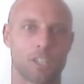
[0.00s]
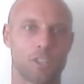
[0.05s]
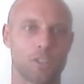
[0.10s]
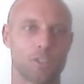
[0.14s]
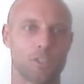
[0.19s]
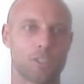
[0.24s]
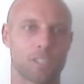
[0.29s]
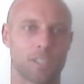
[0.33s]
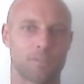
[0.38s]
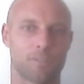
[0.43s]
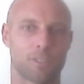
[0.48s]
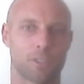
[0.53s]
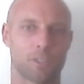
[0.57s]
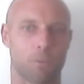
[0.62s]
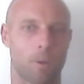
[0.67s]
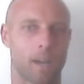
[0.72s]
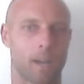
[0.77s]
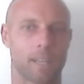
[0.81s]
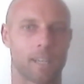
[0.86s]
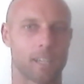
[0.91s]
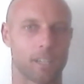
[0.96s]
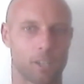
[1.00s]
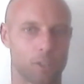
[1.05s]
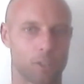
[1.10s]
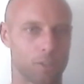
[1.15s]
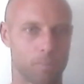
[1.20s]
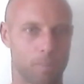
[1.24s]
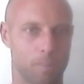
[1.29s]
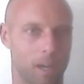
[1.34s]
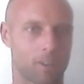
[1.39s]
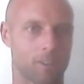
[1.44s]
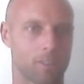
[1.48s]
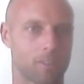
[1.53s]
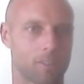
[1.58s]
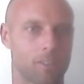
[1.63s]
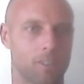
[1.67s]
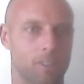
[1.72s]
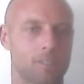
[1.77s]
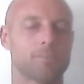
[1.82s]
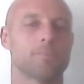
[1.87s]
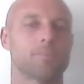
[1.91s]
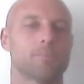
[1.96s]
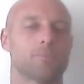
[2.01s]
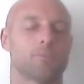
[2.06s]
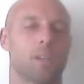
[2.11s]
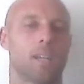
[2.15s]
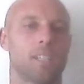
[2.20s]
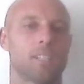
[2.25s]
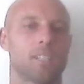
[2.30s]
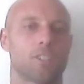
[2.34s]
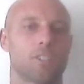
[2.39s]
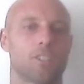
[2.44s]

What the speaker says: conducive to running a good marathon, right?